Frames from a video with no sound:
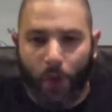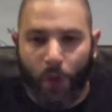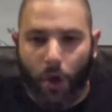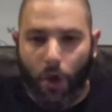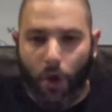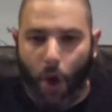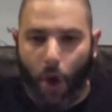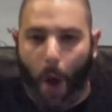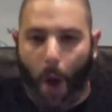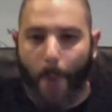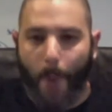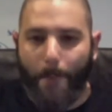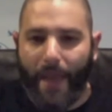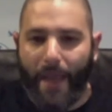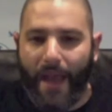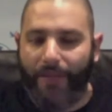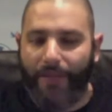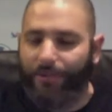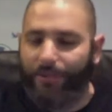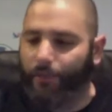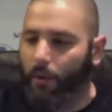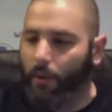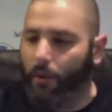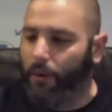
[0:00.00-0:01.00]
Not
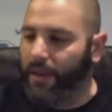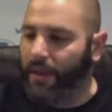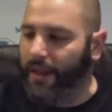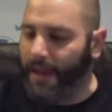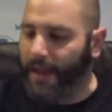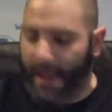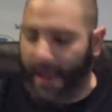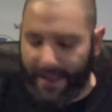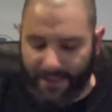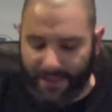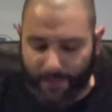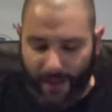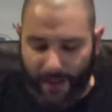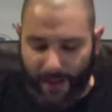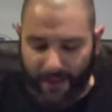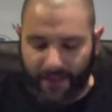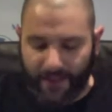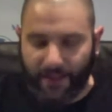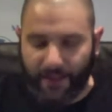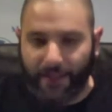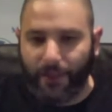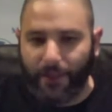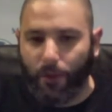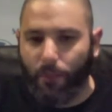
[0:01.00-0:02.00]
bad throat hit. I
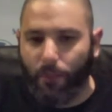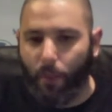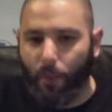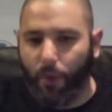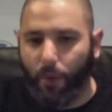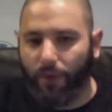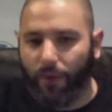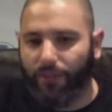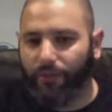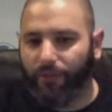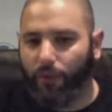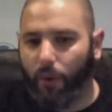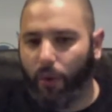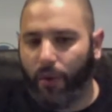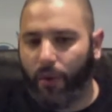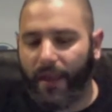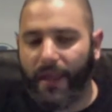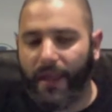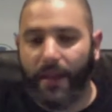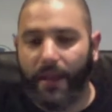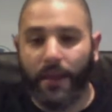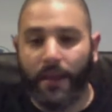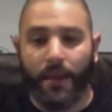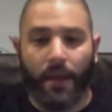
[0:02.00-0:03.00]
expected a little more throat
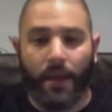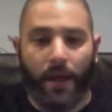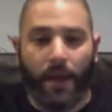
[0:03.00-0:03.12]
hit,